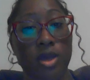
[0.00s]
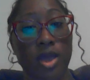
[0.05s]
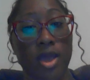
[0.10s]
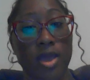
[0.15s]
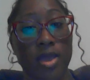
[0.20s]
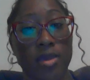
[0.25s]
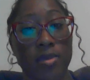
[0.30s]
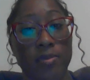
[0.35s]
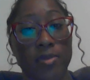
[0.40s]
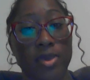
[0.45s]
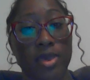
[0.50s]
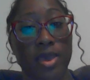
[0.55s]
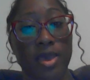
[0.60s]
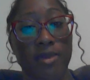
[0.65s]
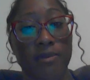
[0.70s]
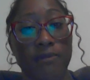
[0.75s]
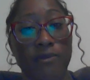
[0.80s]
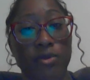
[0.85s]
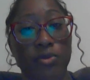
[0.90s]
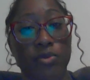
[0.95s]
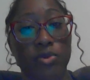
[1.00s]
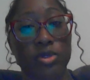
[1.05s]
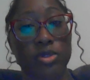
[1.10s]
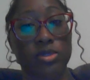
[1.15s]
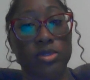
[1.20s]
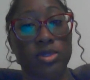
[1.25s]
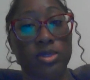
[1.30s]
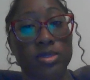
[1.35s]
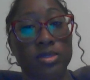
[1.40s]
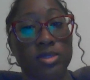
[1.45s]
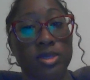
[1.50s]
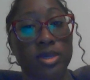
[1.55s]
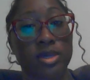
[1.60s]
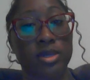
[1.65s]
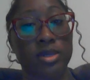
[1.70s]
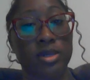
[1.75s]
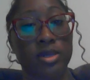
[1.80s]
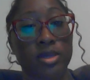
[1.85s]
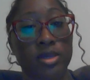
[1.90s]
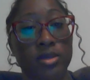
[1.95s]
a behavioristic
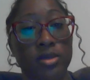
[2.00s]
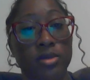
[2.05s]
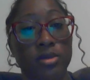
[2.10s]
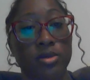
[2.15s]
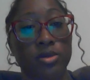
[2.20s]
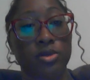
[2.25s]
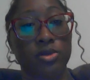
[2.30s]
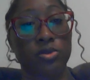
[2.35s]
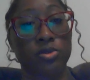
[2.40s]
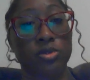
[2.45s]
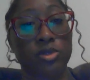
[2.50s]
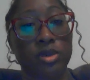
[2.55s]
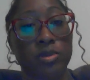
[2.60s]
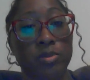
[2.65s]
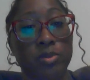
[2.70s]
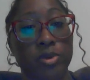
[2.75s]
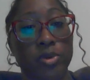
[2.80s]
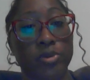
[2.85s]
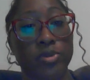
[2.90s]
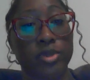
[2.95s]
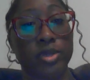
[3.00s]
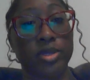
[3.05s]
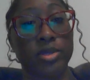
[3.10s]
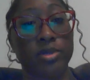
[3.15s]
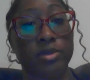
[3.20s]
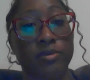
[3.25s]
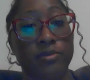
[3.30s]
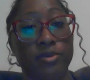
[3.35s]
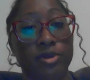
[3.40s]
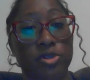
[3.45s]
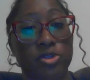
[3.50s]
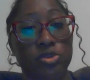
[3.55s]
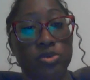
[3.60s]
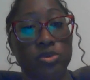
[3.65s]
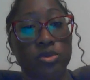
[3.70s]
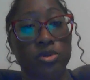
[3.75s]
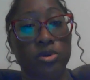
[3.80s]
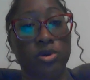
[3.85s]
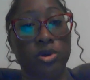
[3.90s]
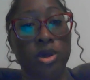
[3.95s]
technique used in both
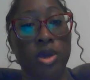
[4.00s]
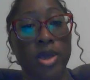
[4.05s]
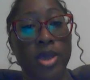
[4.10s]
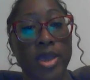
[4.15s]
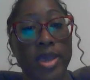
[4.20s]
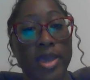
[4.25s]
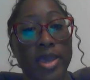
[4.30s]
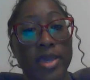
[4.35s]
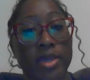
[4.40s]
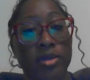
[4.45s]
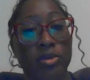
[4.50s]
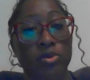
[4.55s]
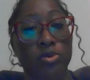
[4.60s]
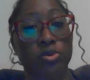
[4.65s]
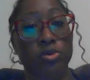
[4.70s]
individual and